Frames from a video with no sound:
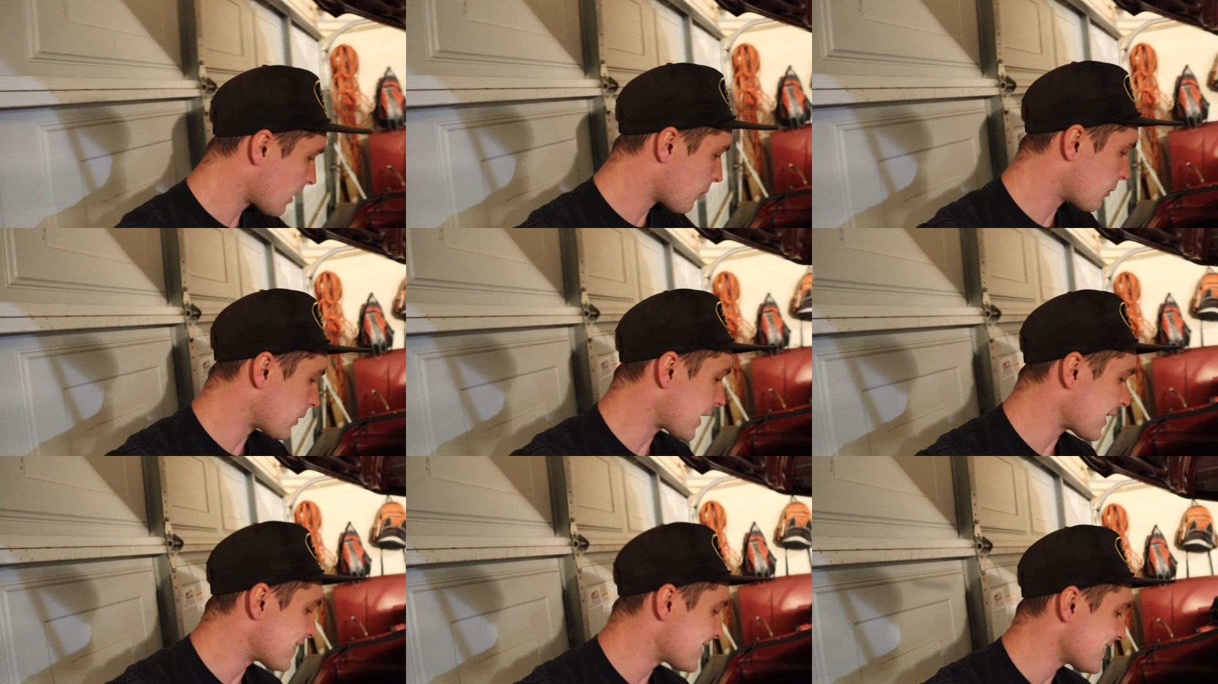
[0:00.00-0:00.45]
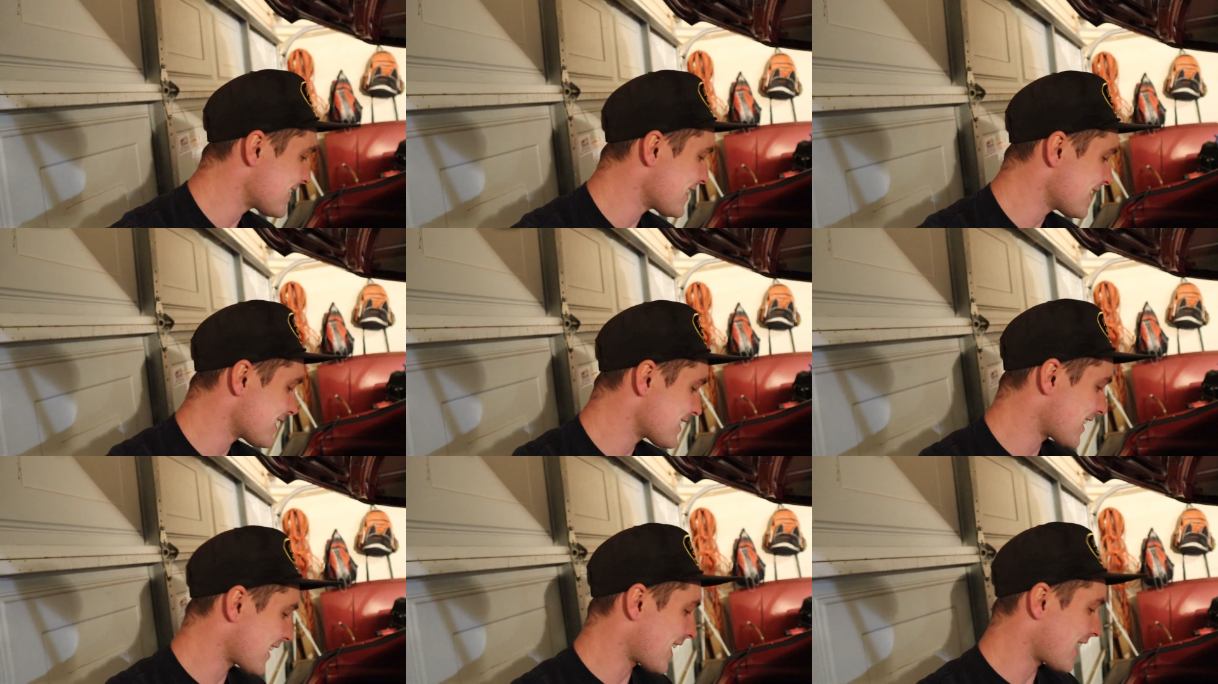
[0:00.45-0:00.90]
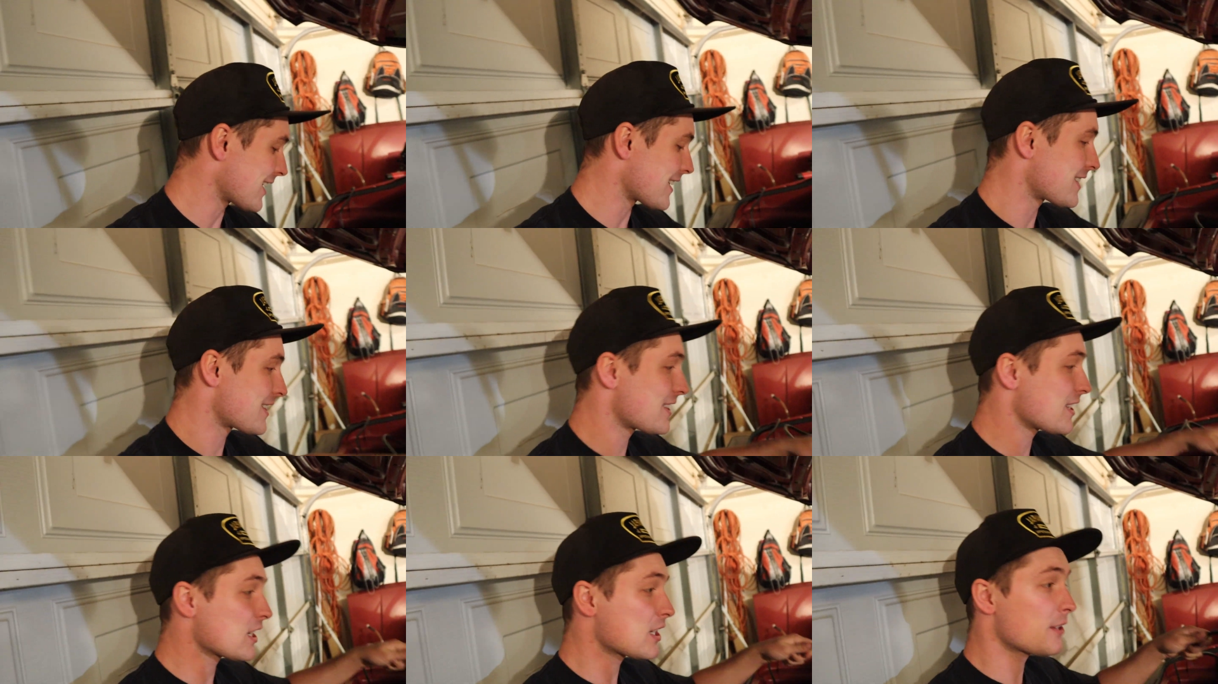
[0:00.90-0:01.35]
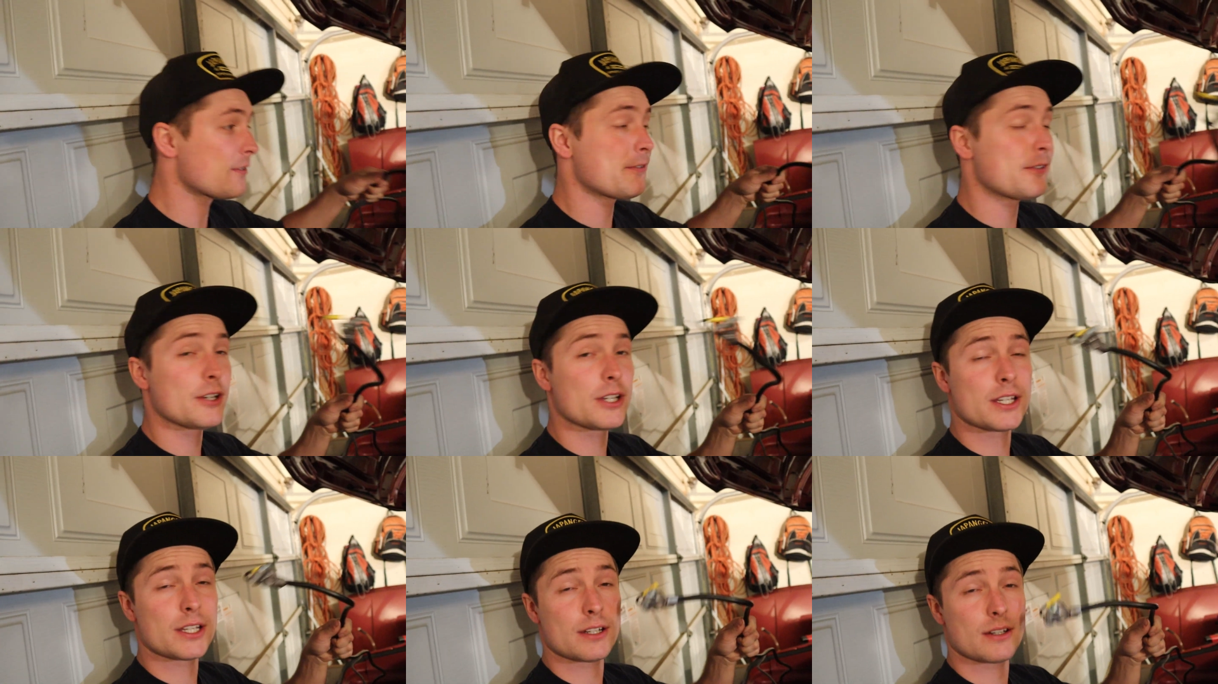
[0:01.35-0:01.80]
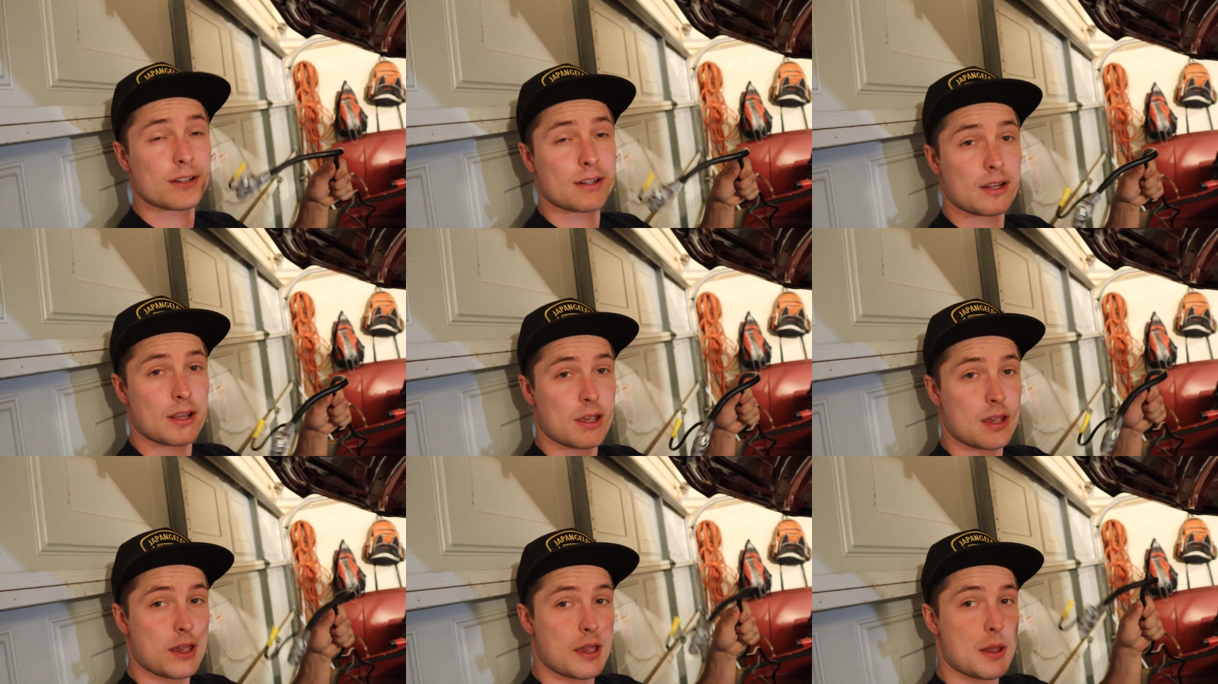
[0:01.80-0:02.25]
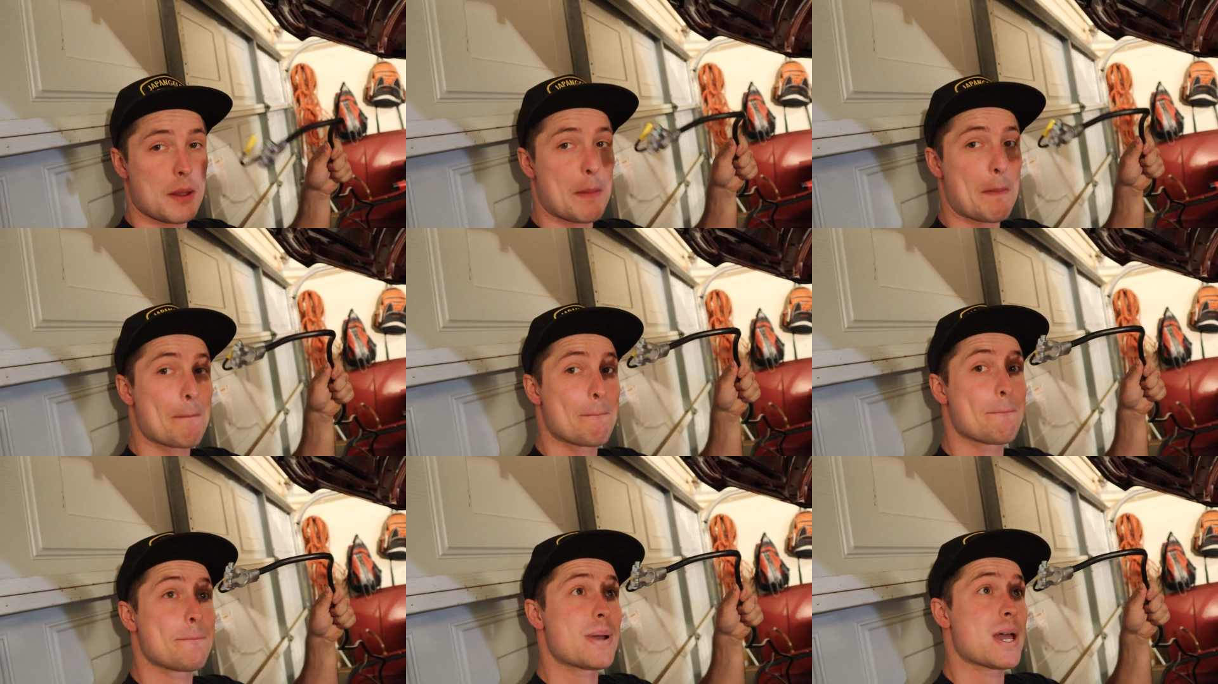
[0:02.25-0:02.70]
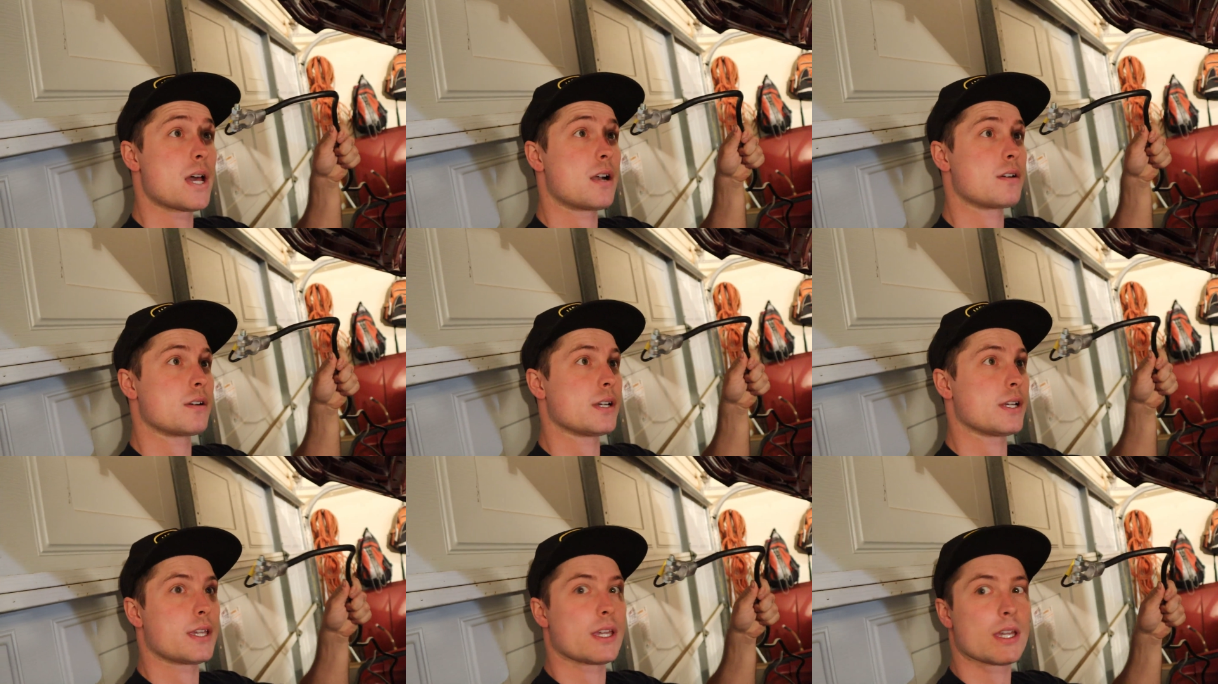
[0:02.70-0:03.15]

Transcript: what I did is I got a 6-foot battery